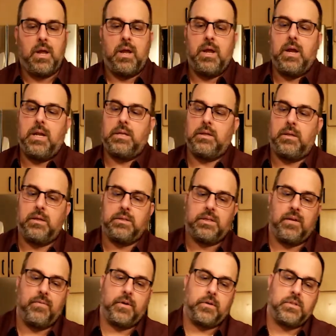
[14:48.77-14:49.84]
And
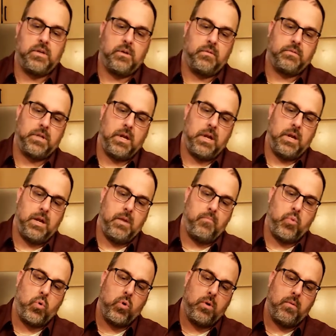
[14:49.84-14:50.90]
let's give ourselves
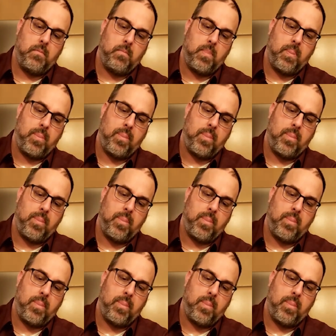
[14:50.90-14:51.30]
a pour.